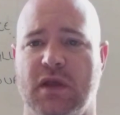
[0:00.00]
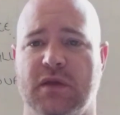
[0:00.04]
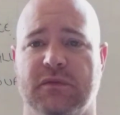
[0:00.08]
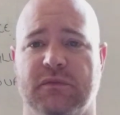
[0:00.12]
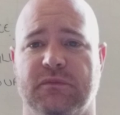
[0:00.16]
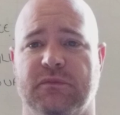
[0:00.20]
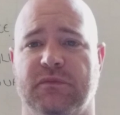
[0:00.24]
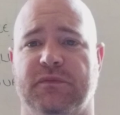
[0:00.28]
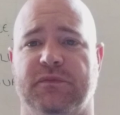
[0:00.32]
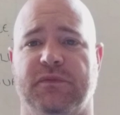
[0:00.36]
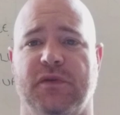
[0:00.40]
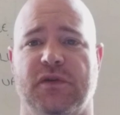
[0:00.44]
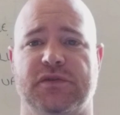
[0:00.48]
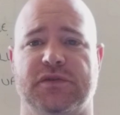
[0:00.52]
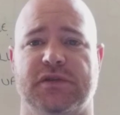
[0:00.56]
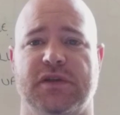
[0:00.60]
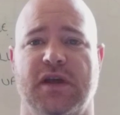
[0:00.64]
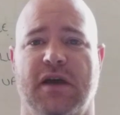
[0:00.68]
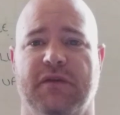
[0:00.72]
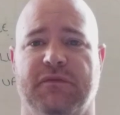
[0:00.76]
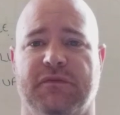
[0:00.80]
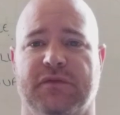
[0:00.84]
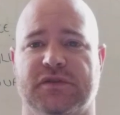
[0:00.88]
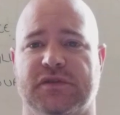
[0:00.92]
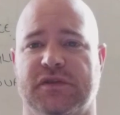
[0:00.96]
First
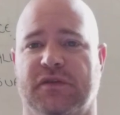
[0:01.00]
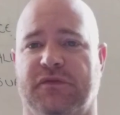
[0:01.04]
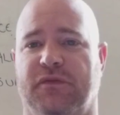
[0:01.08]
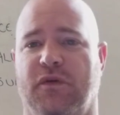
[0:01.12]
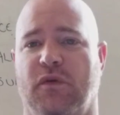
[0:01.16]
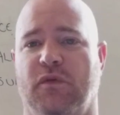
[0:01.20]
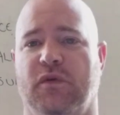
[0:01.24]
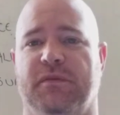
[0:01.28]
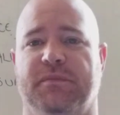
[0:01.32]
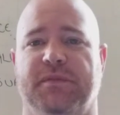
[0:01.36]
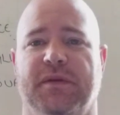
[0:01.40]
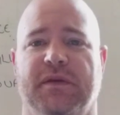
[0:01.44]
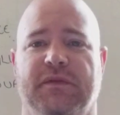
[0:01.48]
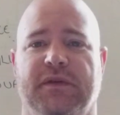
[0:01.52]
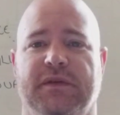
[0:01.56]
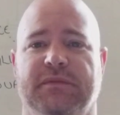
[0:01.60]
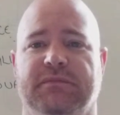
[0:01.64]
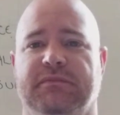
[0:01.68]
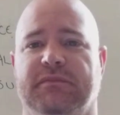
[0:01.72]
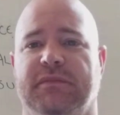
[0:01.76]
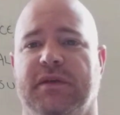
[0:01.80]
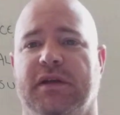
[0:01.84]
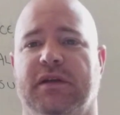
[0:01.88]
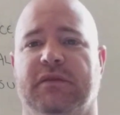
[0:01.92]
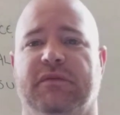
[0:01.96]
off, there's a forward
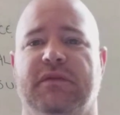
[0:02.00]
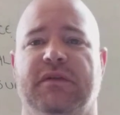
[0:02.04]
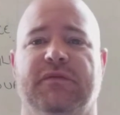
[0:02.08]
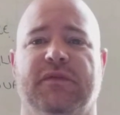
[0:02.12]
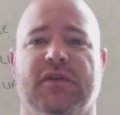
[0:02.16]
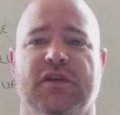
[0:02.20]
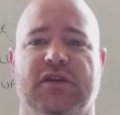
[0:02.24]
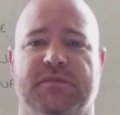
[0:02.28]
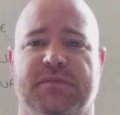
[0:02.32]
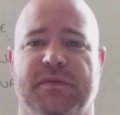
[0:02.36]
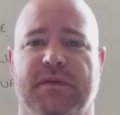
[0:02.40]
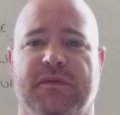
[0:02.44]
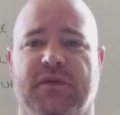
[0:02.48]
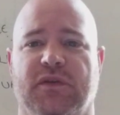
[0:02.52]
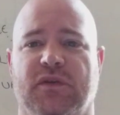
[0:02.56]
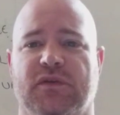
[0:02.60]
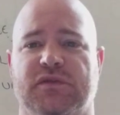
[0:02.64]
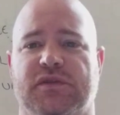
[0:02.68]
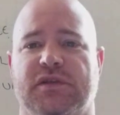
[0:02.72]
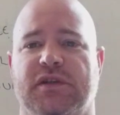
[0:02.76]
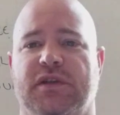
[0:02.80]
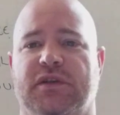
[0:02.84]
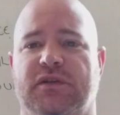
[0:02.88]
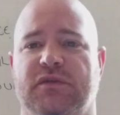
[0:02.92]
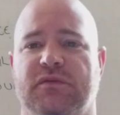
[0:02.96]
pivot and a reverse pivot. Those
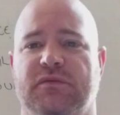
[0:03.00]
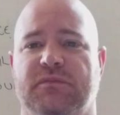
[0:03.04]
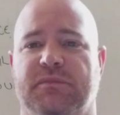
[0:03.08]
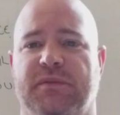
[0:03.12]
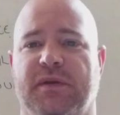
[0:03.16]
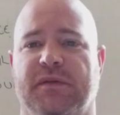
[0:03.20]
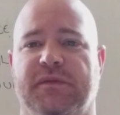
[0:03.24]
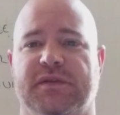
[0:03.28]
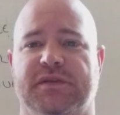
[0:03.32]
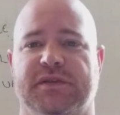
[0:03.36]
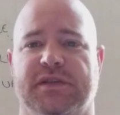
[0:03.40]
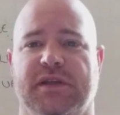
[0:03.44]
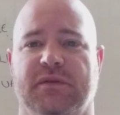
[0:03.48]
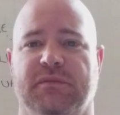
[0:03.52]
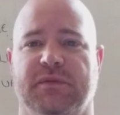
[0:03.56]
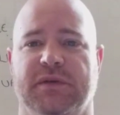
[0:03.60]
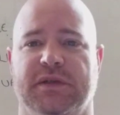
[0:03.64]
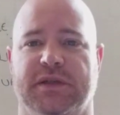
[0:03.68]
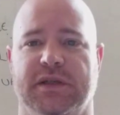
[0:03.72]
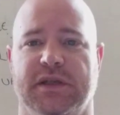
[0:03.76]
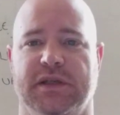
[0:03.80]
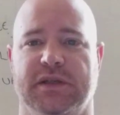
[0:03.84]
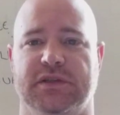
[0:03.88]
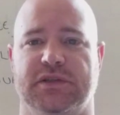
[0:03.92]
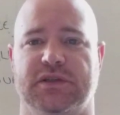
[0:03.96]
are the two pivots that we
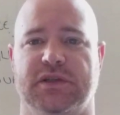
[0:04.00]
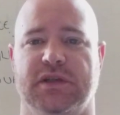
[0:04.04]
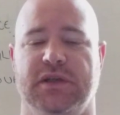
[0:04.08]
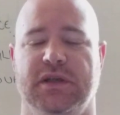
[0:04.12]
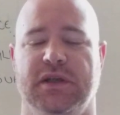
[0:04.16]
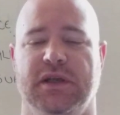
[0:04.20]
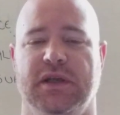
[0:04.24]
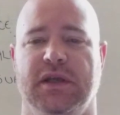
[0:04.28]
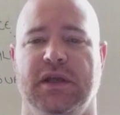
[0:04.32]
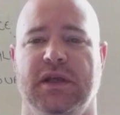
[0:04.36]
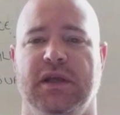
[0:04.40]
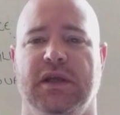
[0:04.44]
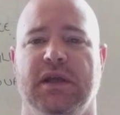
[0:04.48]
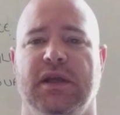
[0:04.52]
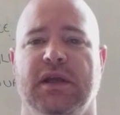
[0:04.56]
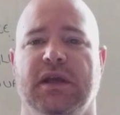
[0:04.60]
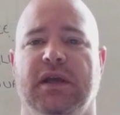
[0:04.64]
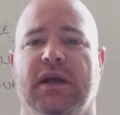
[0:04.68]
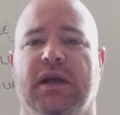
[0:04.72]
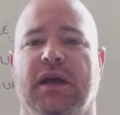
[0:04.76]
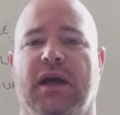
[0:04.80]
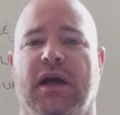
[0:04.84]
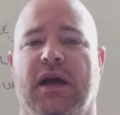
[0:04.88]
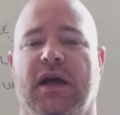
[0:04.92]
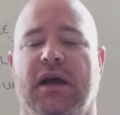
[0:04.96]
teach.
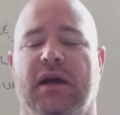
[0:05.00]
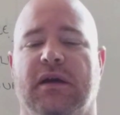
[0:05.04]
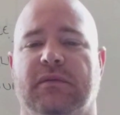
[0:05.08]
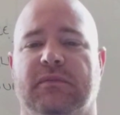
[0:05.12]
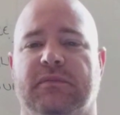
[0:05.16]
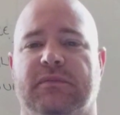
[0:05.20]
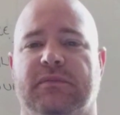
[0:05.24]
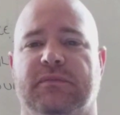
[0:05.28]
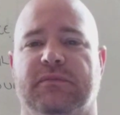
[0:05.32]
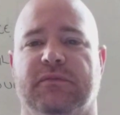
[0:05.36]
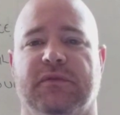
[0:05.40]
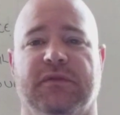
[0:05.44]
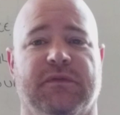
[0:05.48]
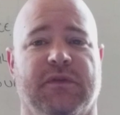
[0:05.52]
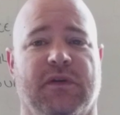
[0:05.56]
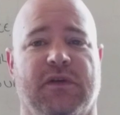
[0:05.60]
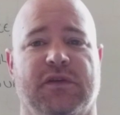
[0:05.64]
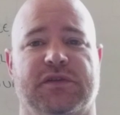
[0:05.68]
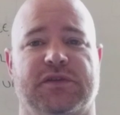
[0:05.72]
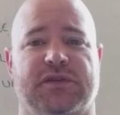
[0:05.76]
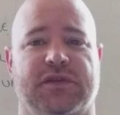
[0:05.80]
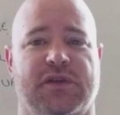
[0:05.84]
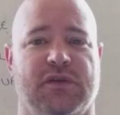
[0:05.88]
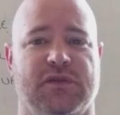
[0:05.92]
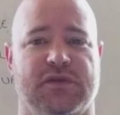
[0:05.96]

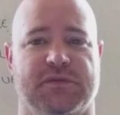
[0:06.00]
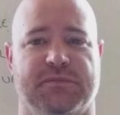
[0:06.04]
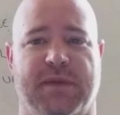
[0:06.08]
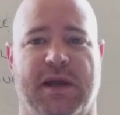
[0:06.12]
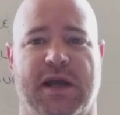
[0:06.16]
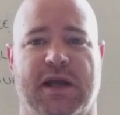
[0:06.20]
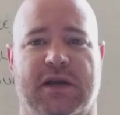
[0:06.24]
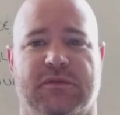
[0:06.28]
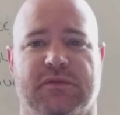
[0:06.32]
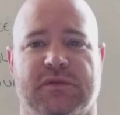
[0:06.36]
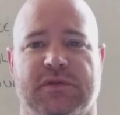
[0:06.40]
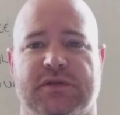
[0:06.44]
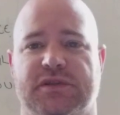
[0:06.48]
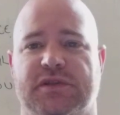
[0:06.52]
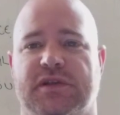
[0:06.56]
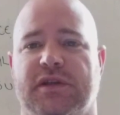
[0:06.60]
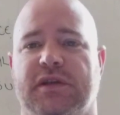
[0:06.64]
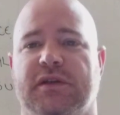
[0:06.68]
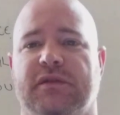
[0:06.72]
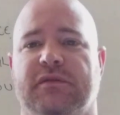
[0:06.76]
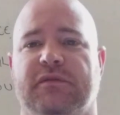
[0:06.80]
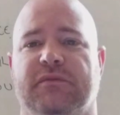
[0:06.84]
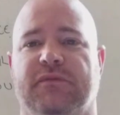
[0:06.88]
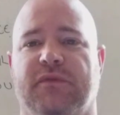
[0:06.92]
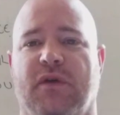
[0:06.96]
Reverse goes backwards,
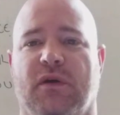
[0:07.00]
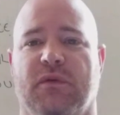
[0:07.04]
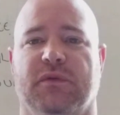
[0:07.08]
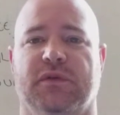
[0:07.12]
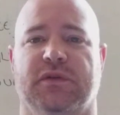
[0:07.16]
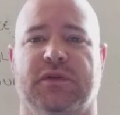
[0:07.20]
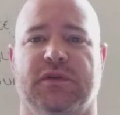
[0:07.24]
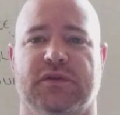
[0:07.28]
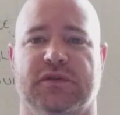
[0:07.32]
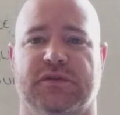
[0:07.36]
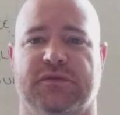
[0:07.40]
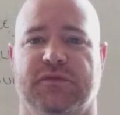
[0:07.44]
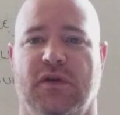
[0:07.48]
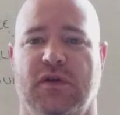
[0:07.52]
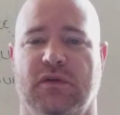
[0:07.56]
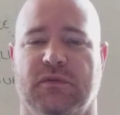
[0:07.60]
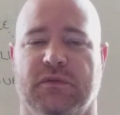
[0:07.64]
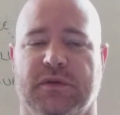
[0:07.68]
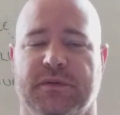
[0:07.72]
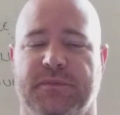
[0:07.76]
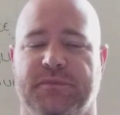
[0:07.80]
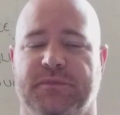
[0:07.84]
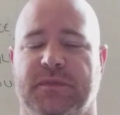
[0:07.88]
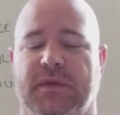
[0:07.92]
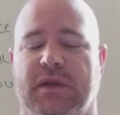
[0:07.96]
forward goes
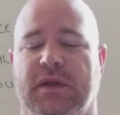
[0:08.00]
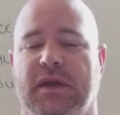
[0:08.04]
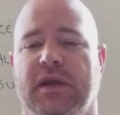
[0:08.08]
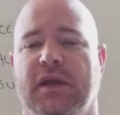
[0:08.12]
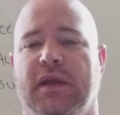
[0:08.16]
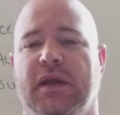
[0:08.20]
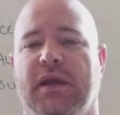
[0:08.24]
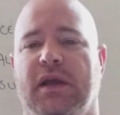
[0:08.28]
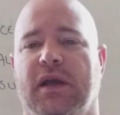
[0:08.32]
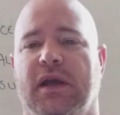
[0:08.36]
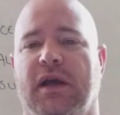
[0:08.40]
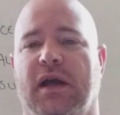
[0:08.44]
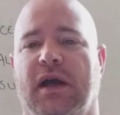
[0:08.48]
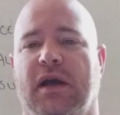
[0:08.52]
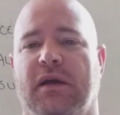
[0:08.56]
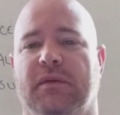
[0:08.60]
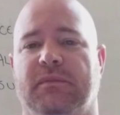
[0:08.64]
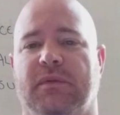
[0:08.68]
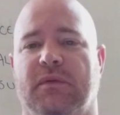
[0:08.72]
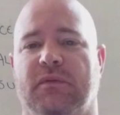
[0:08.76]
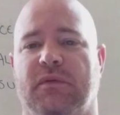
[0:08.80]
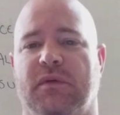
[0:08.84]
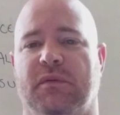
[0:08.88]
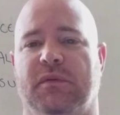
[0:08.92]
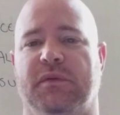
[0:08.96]
forward.
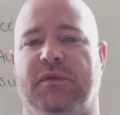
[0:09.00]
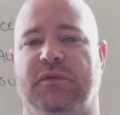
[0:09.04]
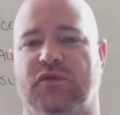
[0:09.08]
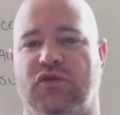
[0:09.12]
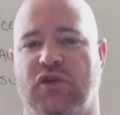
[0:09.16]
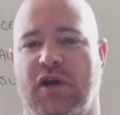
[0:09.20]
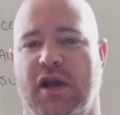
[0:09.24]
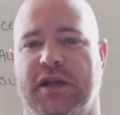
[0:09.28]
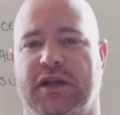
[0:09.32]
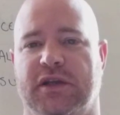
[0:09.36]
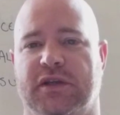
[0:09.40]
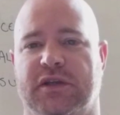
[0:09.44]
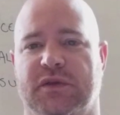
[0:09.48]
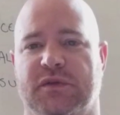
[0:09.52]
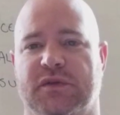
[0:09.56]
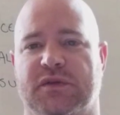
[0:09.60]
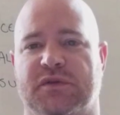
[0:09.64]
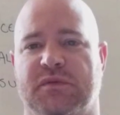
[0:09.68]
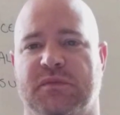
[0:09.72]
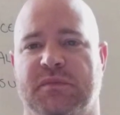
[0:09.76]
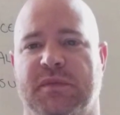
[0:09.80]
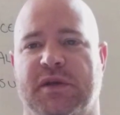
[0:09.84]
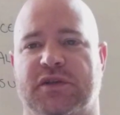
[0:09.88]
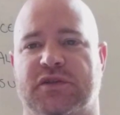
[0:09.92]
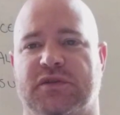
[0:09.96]
But what we try to do is
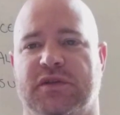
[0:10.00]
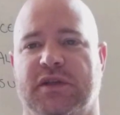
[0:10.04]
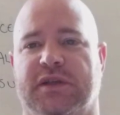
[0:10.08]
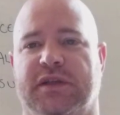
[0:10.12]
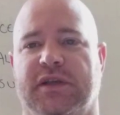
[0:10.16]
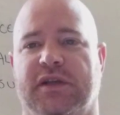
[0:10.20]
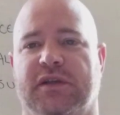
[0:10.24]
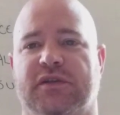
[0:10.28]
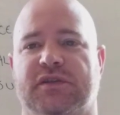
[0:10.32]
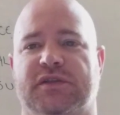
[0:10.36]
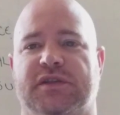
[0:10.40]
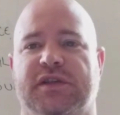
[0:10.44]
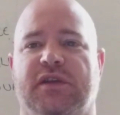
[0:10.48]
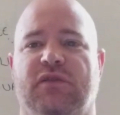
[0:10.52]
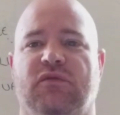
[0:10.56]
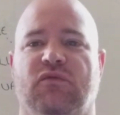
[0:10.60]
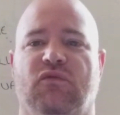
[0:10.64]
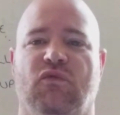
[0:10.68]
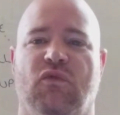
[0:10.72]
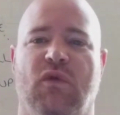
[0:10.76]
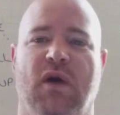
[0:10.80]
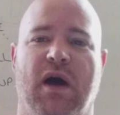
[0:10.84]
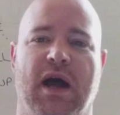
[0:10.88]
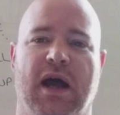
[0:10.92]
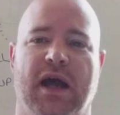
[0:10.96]
we make sure that they understand
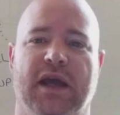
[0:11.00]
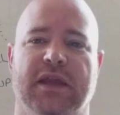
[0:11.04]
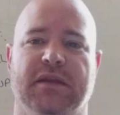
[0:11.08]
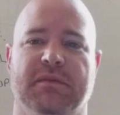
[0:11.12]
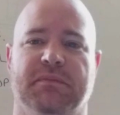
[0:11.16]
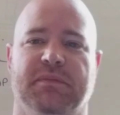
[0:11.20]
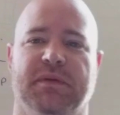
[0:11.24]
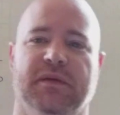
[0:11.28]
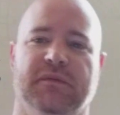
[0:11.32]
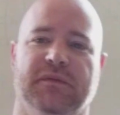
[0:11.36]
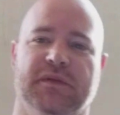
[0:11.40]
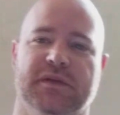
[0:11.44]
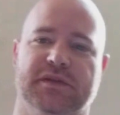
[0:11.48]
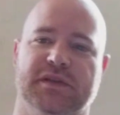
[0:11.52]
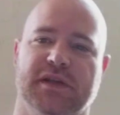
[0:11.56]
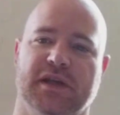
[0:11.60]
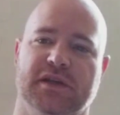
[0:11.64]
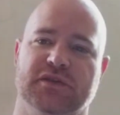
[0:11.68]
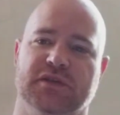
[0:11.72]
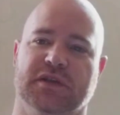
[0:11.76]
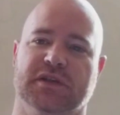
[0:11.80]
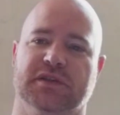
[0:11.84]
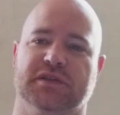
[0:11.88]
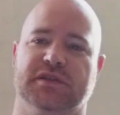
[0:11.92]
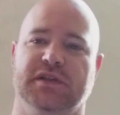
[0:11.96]
why the pivots,
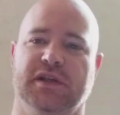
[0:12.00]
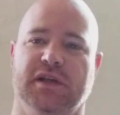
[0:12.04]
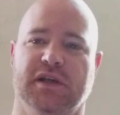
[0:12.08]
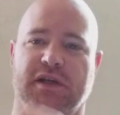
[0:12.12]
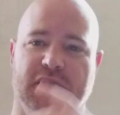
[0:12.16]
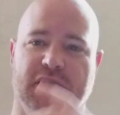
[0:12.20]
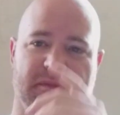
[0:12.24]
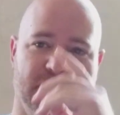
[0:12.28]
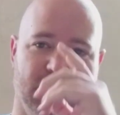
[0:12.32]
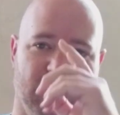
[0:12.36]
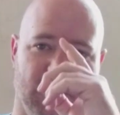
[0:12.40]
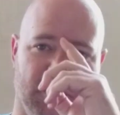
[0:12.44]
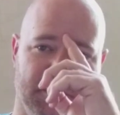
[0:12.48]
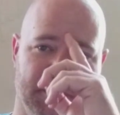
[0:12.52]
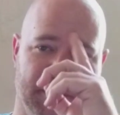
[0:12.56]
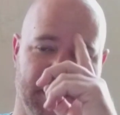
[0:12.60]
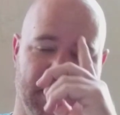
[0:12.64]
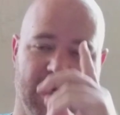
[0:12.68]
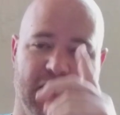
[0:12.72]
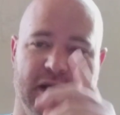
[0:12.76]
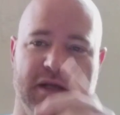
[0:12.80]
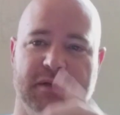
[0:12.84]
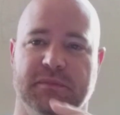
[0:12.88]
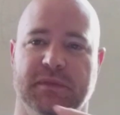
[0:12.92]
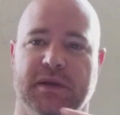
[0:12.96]
as you can see on our board
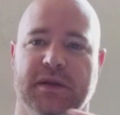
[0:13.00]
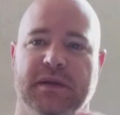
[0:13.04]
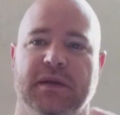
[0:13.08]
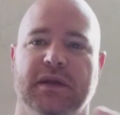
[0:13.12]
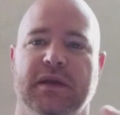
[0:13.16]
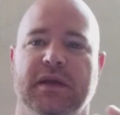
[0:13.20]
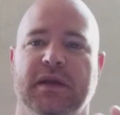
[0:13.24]
behind me.